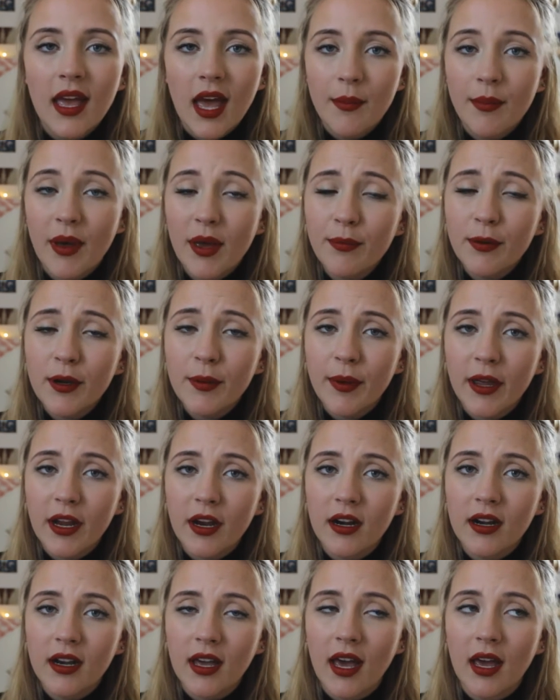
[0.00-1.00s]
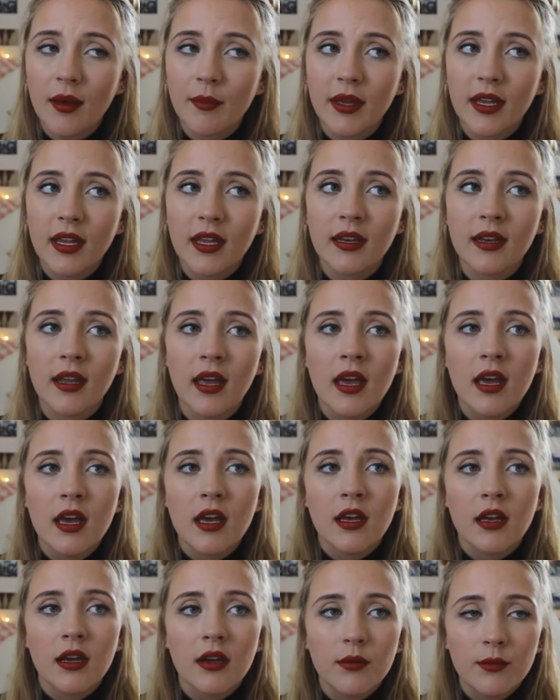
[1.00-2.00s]
And by prepared, I mean
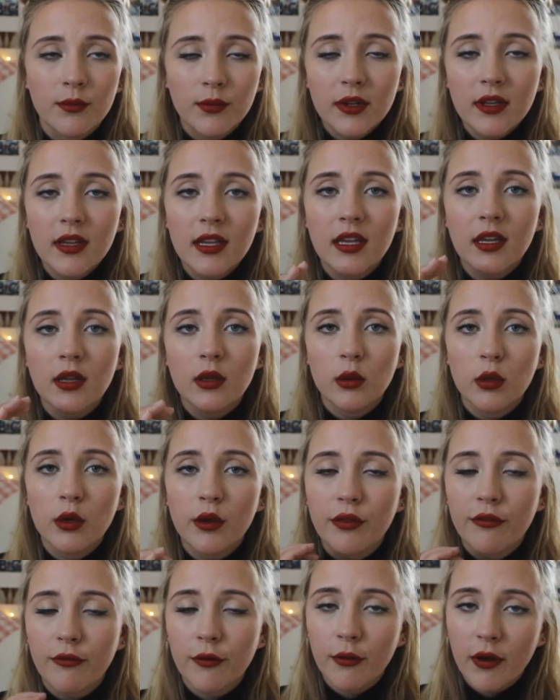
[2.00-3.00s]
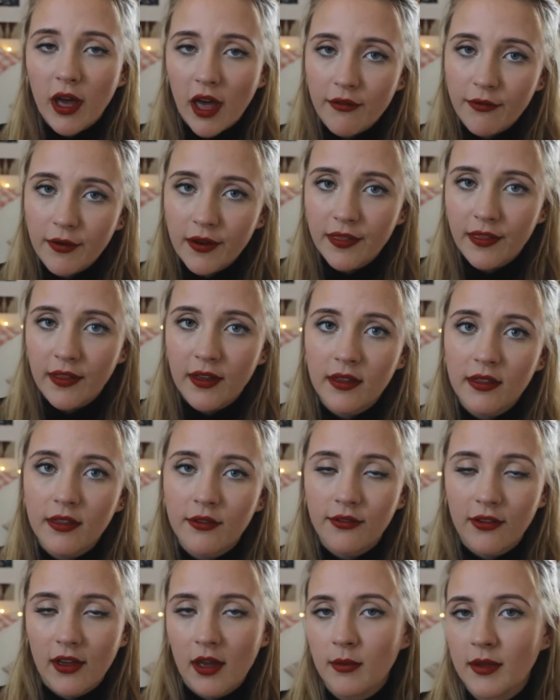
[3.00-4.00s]
really look through everything
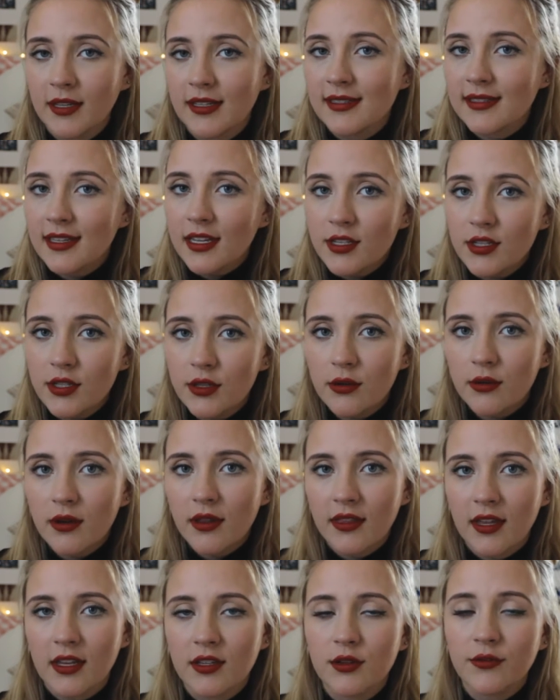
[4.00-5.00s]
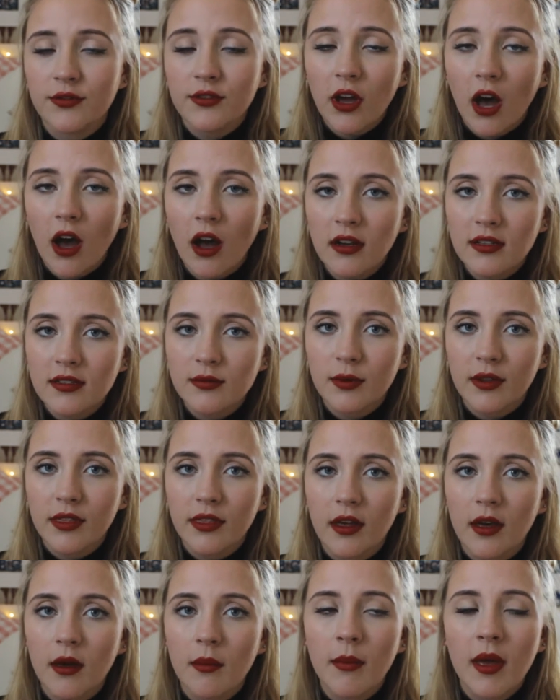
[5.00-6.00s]
the family sent you and that you've talked with
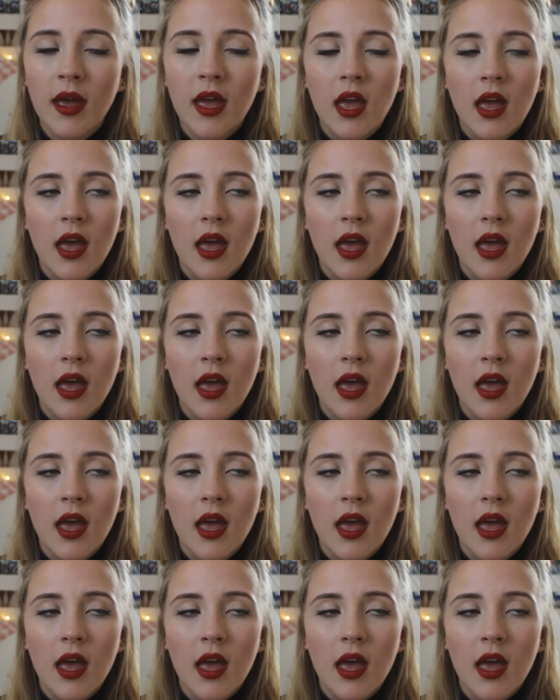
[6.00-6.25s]
them